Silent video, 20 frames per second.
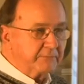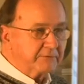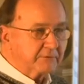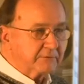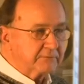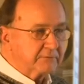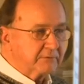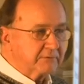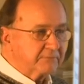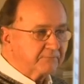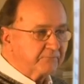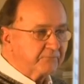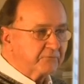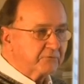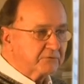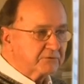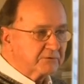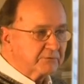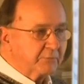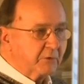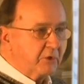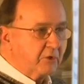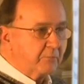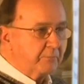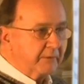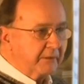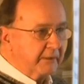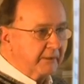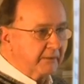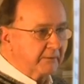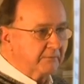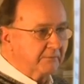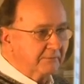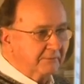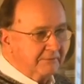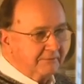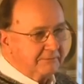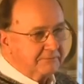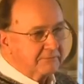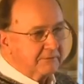As, uh, for a small man,
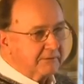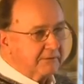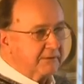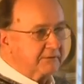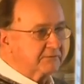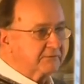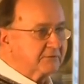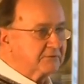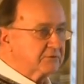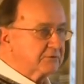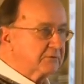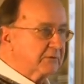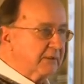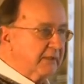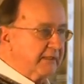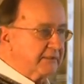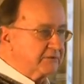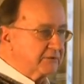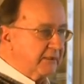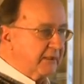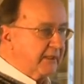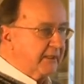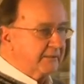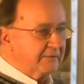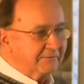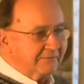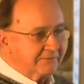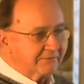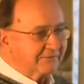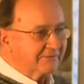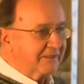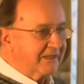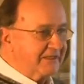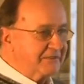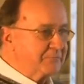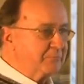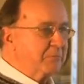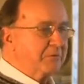he had such a large heart and a large